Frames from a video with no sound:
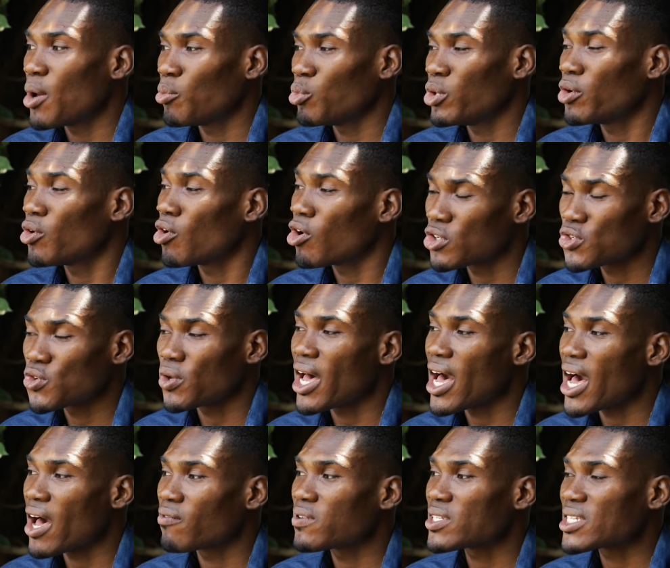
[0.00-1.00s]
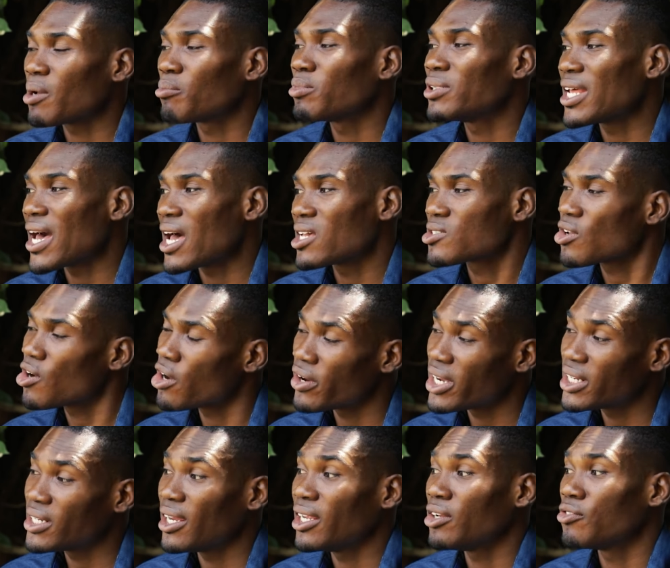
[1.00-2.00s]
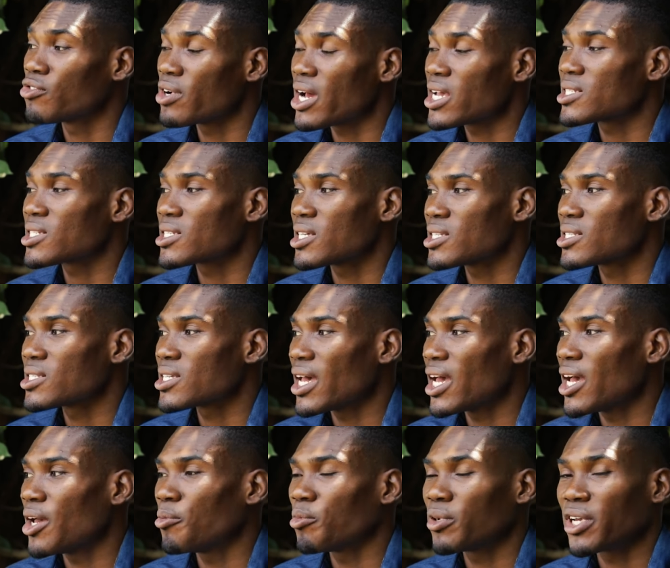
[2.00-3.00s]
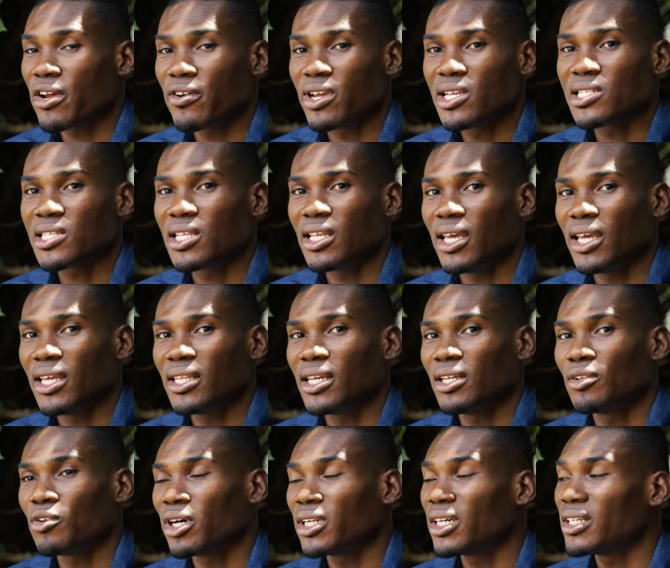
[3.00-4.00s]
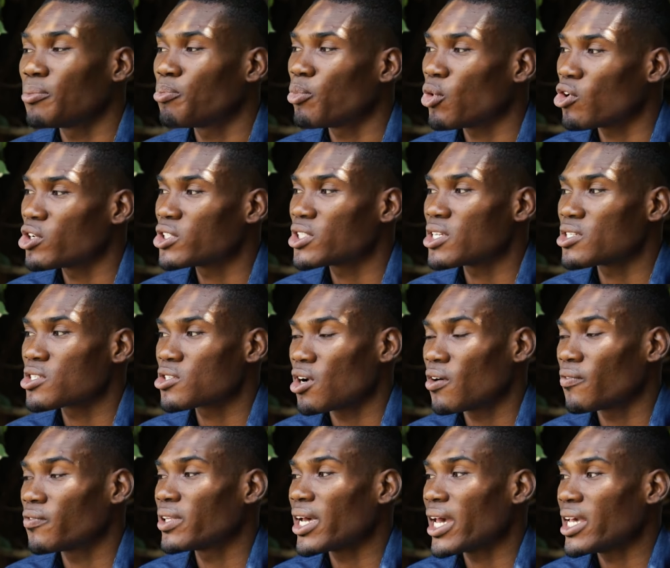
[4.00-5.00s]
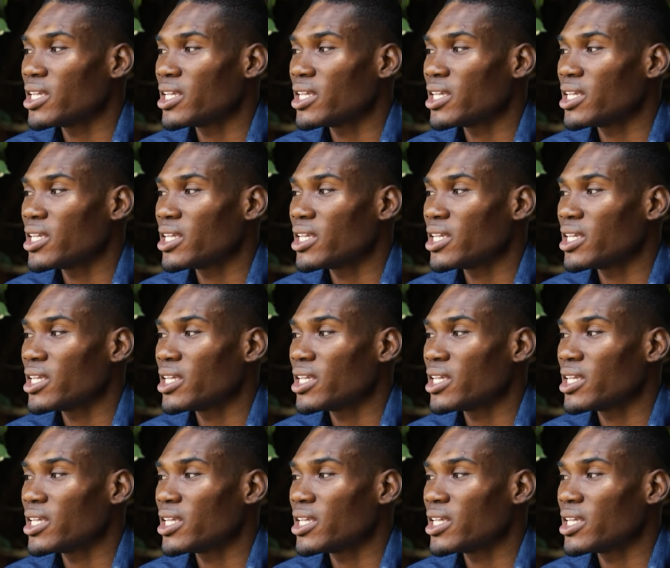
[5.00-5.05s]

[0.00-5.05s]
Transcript: We also have some dust already in transit currently in the northern portions of